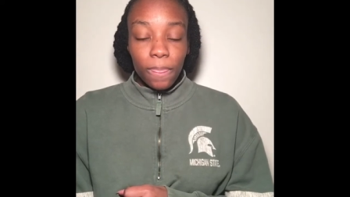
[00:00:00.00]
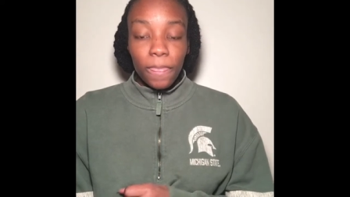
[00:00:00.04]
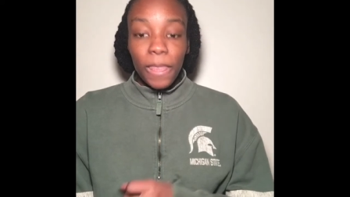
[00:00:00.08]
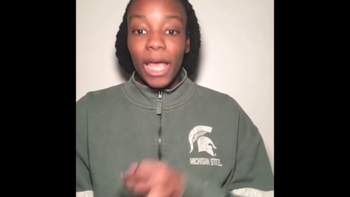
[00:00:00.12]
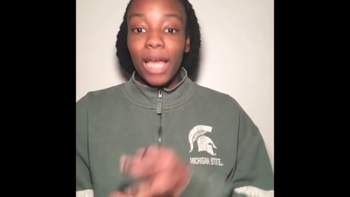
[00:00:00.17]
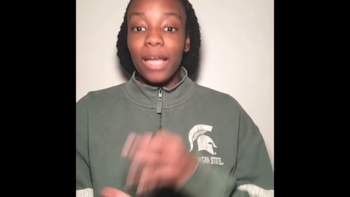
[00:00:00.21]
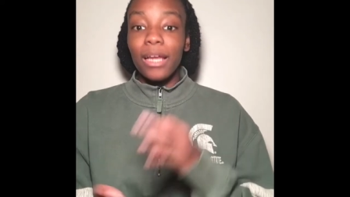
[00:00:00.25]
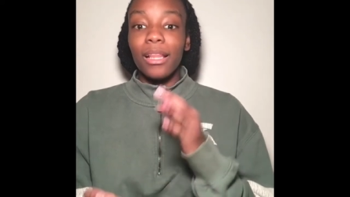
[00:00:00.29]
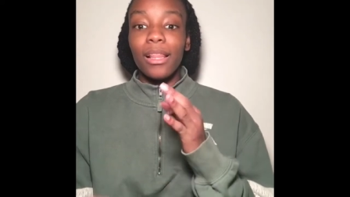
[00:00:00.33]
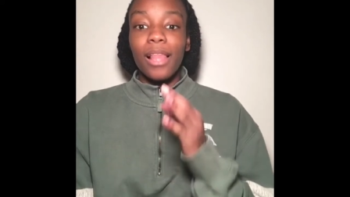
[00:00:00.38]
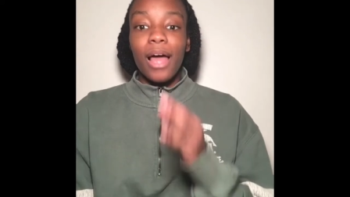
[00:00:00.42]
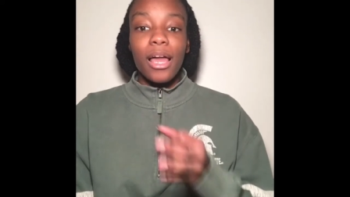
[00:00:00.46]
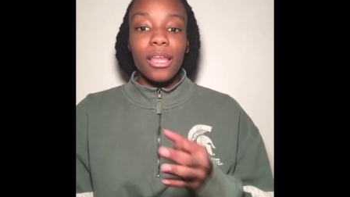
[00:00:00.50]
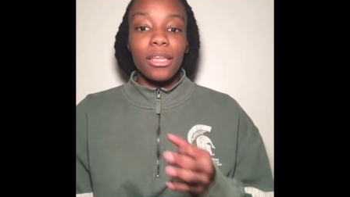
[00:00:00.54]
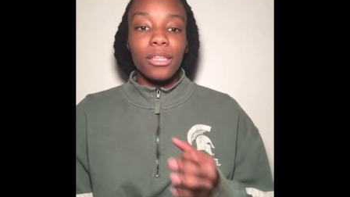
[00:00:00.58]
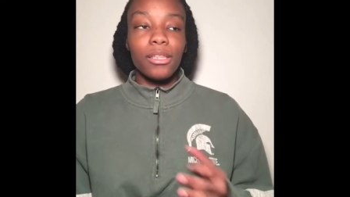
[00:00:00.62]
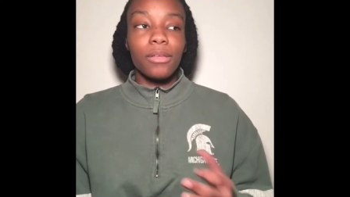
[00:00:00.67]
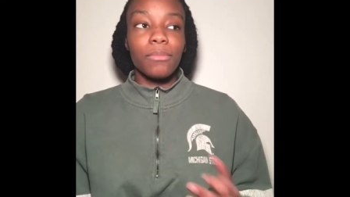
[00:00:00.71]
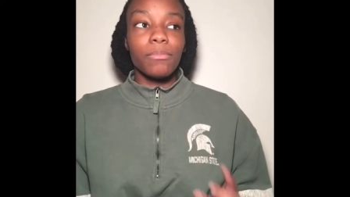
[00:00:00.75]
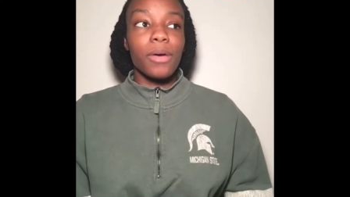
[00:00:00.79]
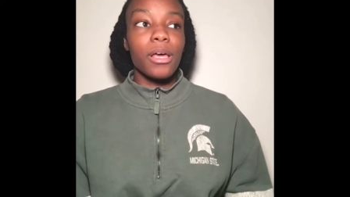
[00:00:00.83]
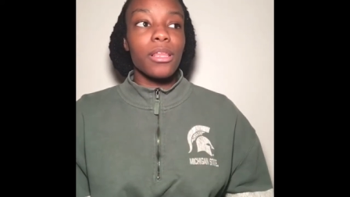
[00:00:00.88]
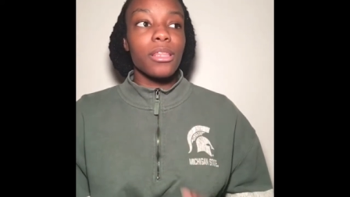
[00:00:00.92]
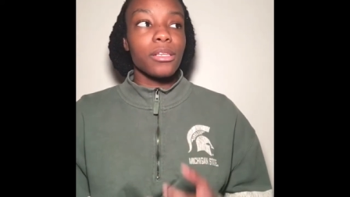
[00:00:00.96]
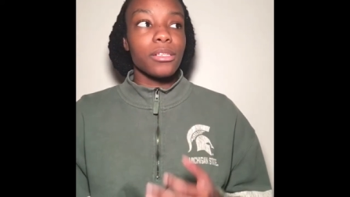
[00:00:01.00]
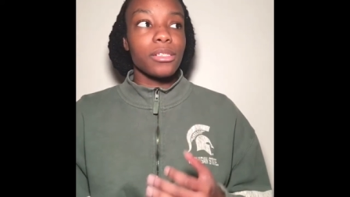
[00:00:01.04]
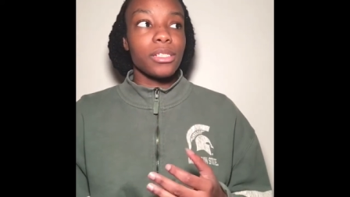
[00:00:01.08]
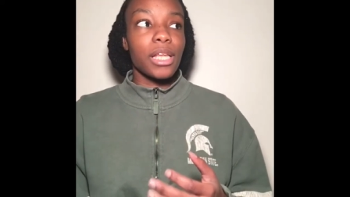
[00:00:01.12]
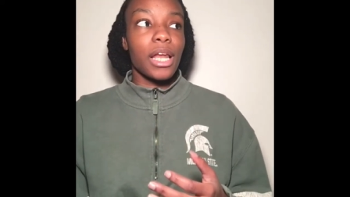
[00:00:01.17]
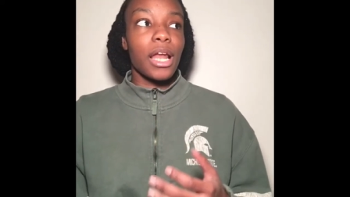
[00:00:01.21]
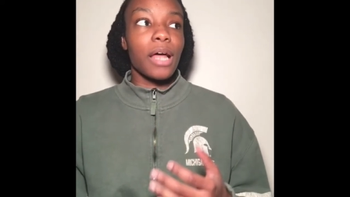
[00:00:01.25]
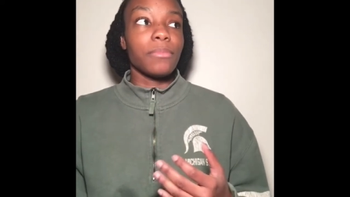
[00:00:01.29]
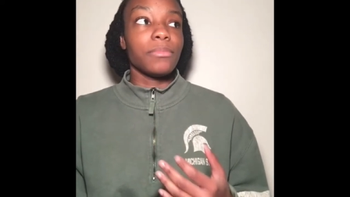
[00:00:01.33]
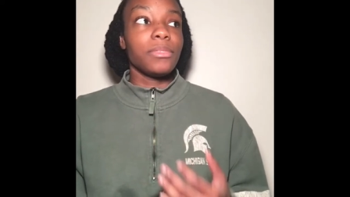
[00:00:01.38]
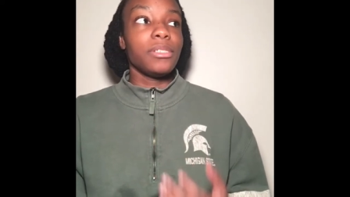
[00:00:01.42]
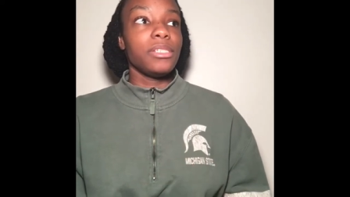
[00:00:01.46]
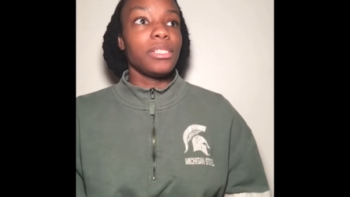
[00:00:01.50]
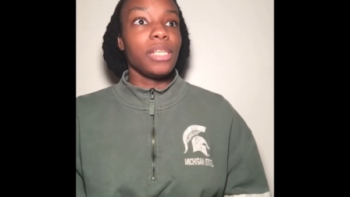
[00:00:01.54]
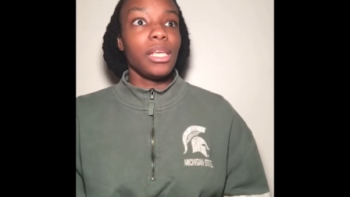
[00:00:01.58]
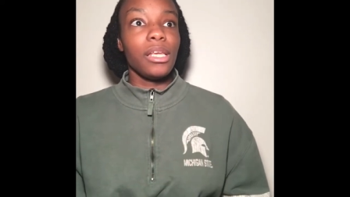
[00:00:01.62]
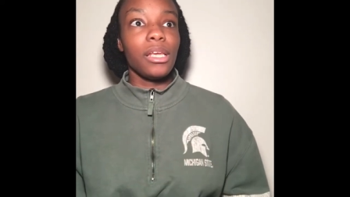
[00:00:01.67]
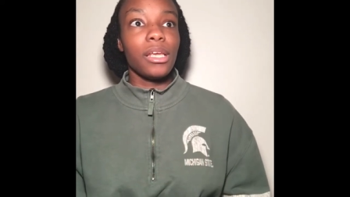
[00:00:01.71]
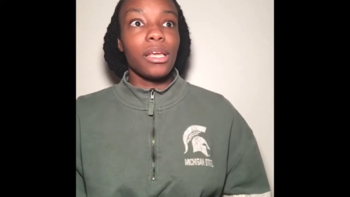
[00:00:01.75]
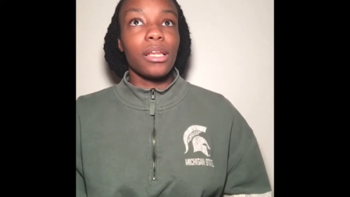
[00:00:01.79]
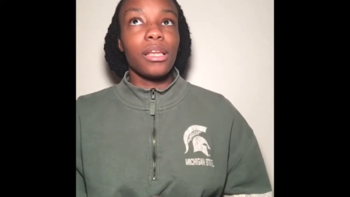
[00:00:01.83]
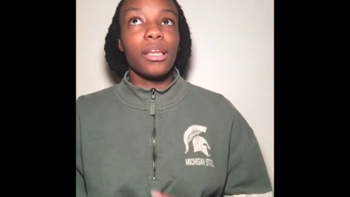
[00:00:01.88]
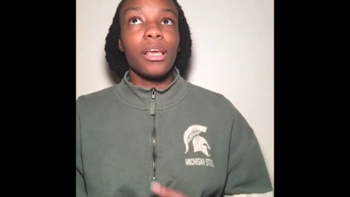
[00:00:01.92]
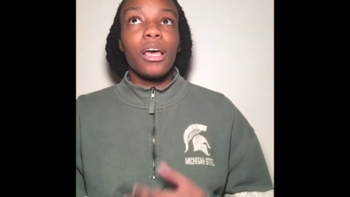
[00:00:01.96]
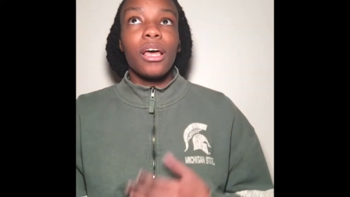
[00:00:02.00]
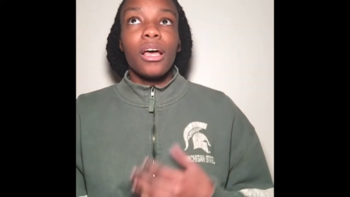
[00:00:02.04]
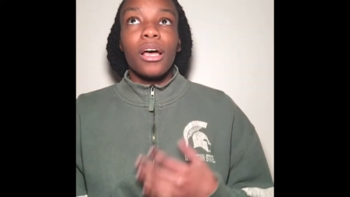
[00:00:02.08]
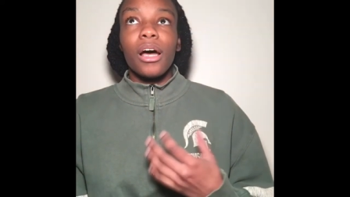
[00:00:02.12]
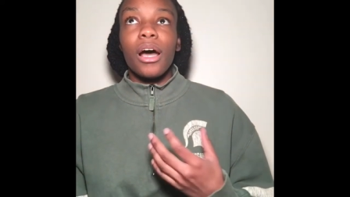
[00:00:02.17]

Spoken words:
And a lot of the mothers that I'm seeing,